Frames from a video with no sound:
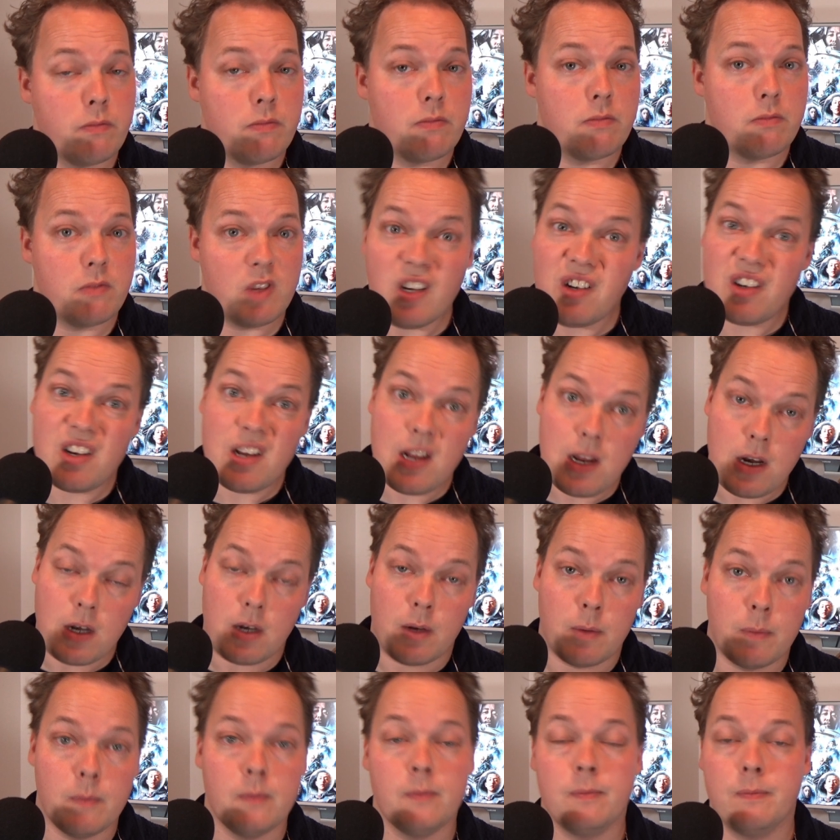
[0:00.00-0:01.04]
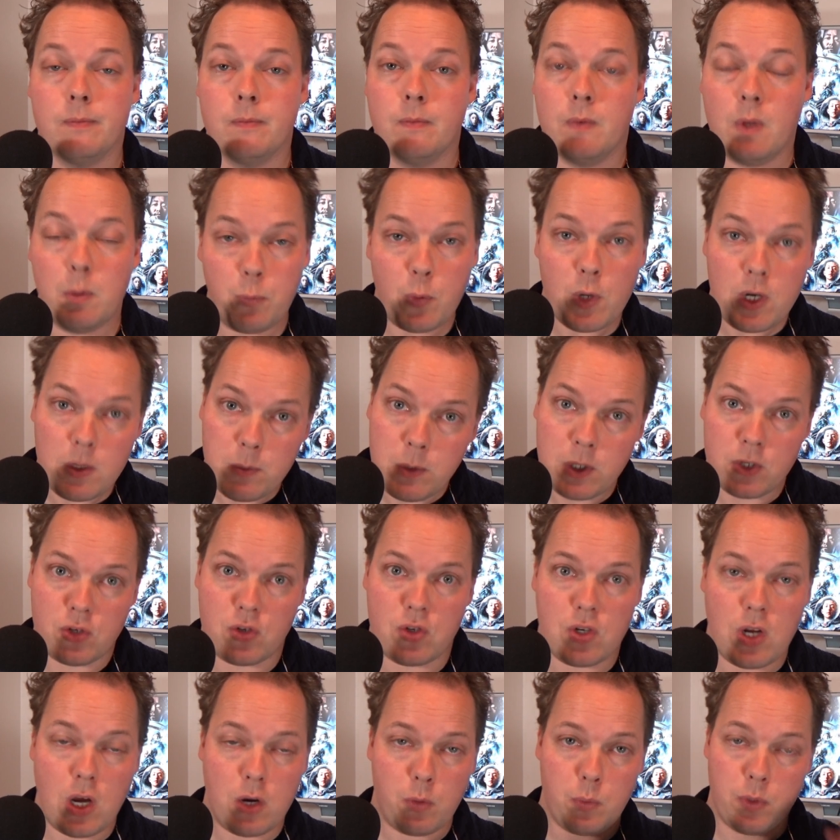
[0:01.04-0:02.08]
They're dead. They're pretty much
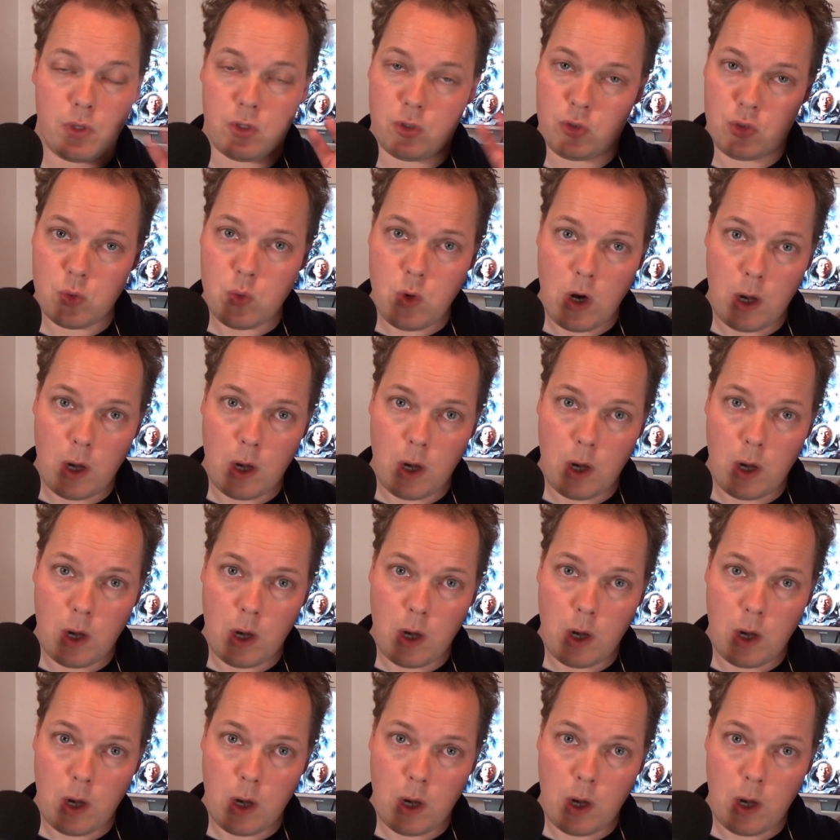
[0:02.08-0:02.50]
stuck with two